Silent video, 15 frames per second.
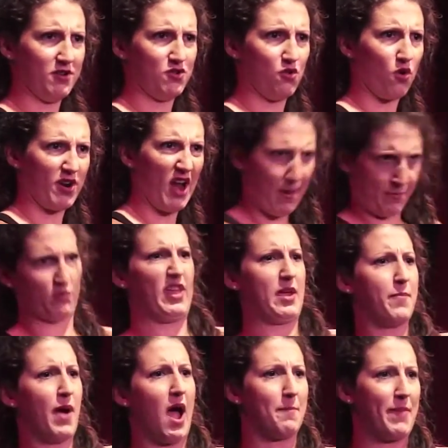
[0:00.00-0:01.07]
doorknob, it would
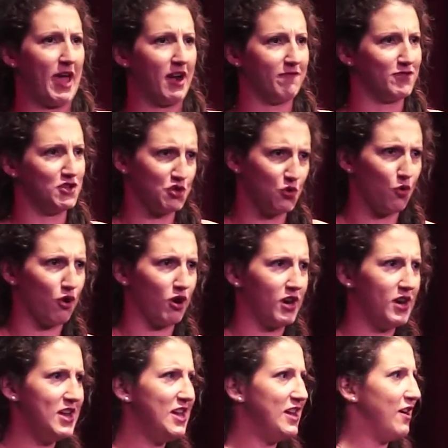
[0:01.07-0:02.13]
like pop out of the door.